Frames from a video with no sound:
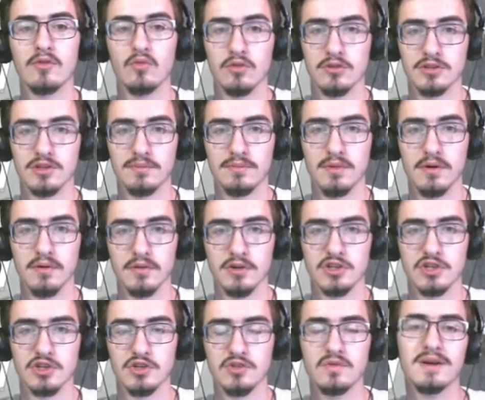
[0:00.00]
we'll jump over
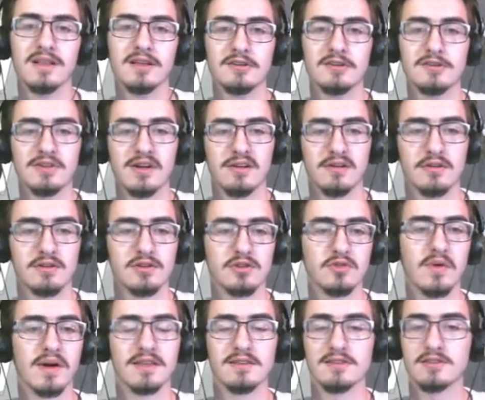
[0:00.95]
to Illustrator
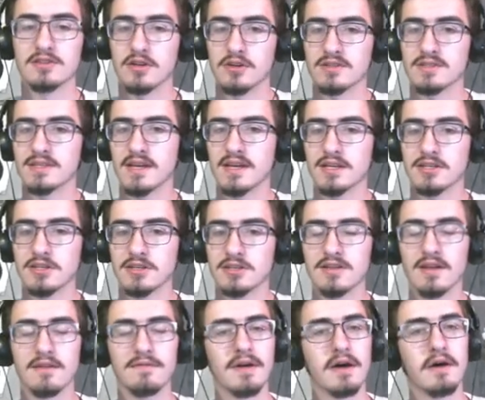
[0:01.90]
so I can start sketching
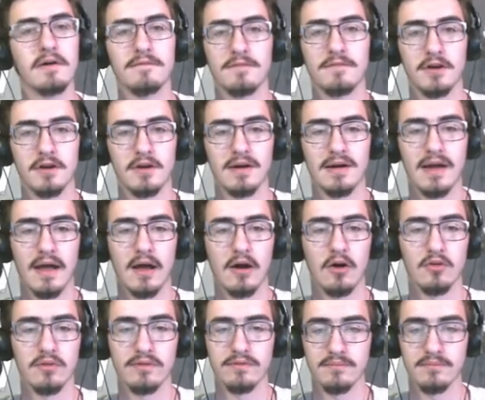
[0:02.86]
stuff out and figuring out
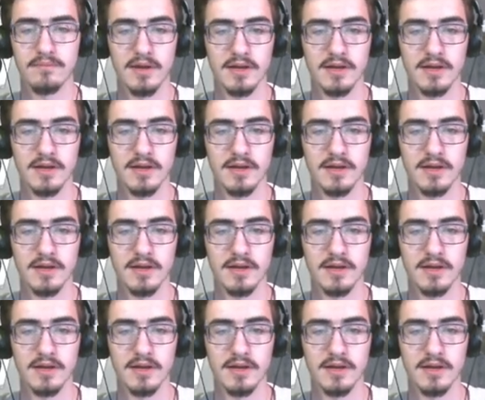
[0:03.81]
how different